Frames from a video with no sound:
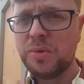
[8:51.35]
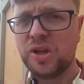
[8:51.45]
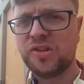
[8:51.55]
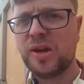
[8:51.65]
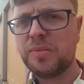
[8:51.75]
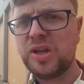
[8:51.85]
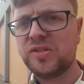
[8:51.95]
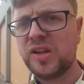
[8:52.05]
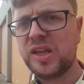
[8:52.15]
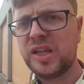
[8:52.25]
because that
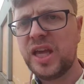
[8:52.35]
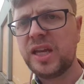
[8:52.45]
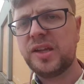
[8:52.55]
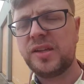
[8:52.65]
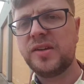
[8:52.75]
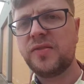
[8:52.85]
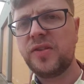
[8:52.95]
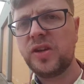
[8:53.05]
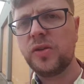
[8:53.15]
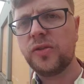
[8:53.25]
means they can edit in the
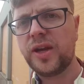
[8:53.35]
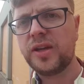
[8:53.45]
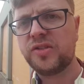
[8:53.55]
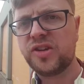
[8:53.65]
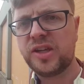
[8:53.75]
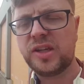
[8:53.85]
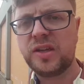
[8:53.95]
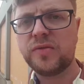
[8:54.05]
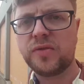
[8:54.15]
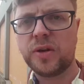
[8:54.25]
field and send it
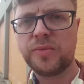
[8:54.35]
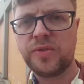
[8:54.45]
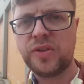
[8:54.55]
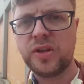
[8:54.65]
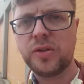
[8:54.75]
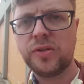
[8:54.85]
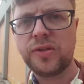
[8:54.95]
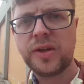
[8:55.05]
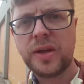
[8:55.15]
in from the field,